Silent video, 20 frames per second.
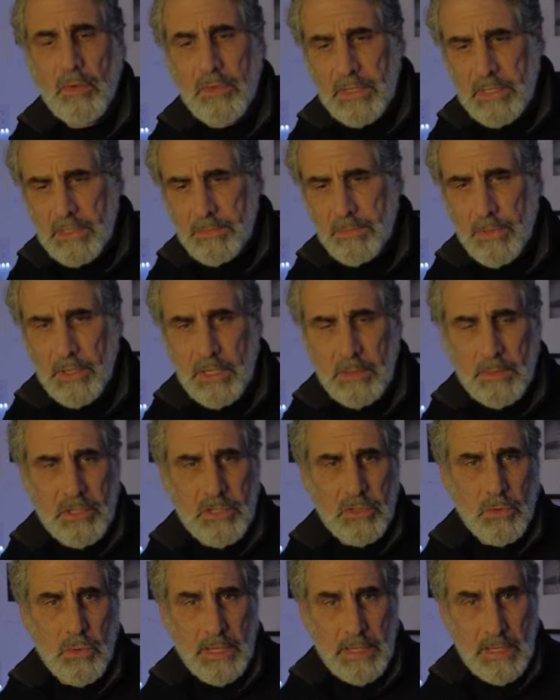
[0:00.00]
that's pretty
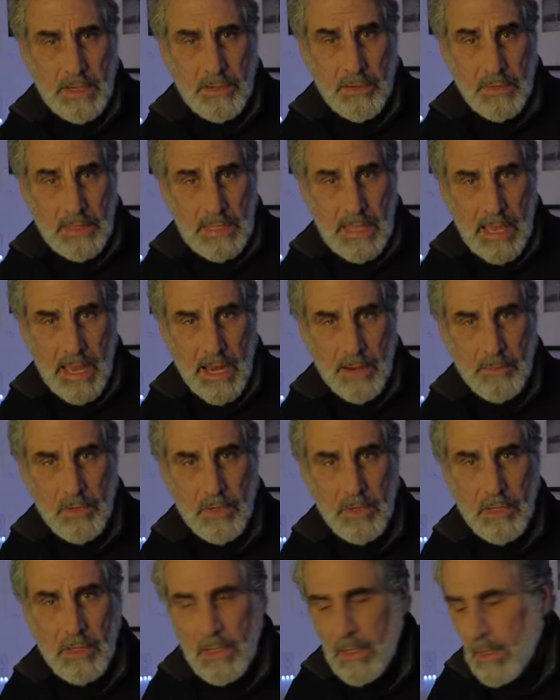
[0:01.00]
much right under the
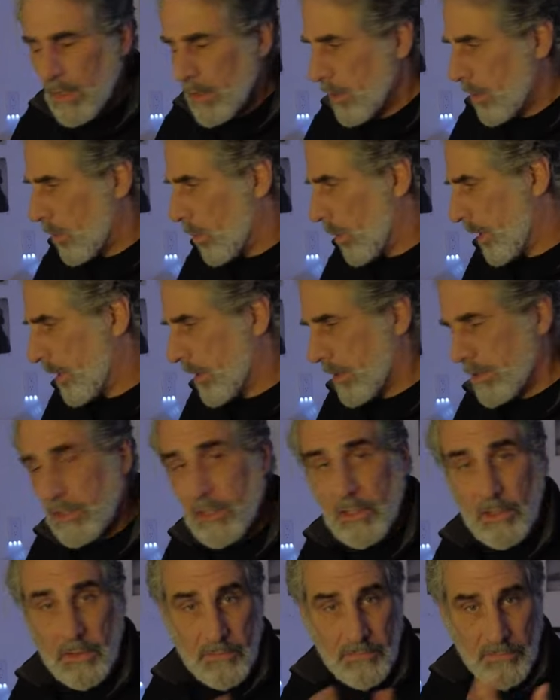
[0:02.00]
camera where
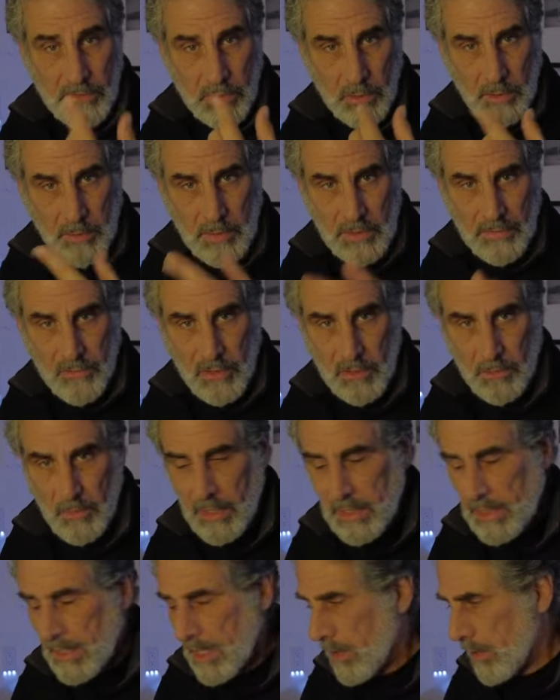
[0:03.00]
you're viewing me from
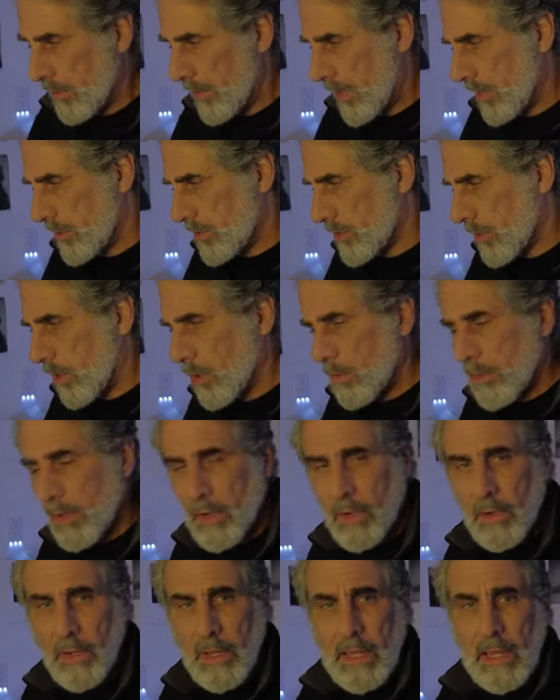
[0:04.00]
right now, and that
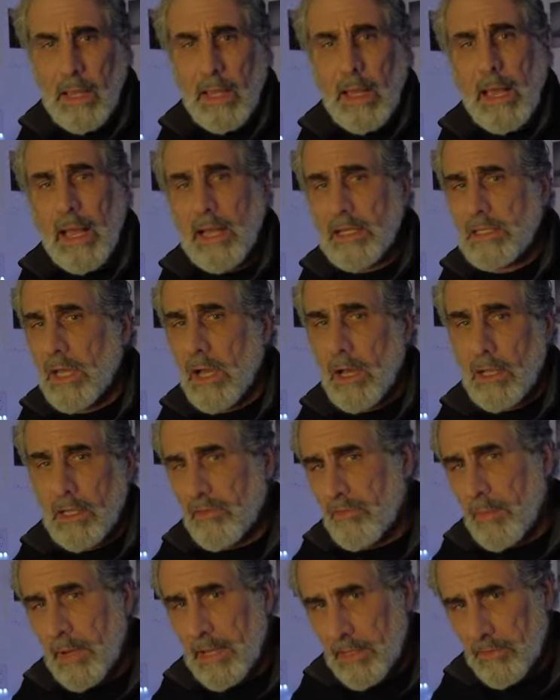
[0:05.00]
Drobo has all of my